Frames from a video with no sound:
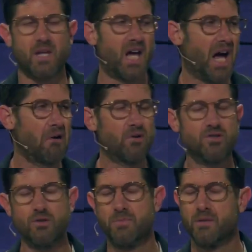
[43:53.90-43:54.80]
How
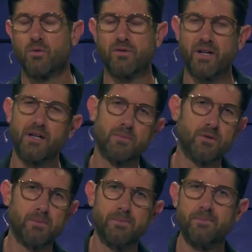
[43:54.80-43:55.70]
could you be more
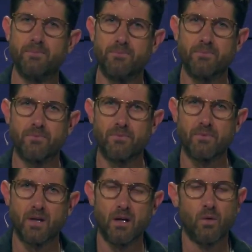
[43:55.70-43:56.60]
valuable?
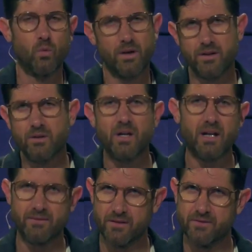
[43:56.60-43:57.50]
What do you
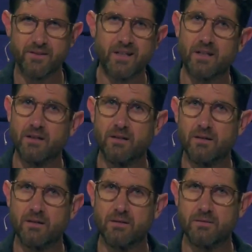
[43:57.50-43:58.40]
have to fear?
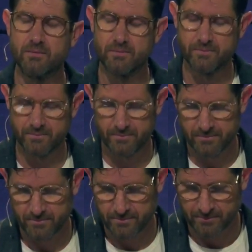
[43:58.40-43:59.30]

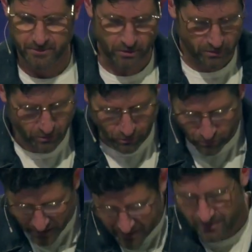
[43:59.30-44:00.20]
Your
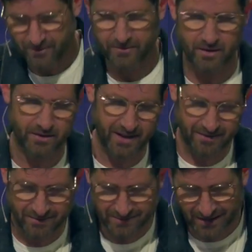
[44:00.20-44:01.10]
greatest fear, that
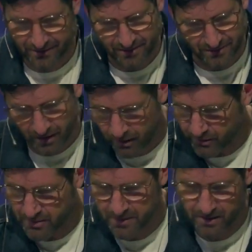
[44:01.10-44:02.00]
is death, has
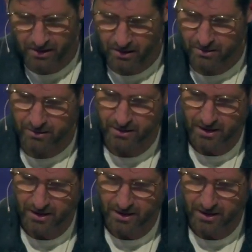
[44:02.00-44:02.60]
already been conquered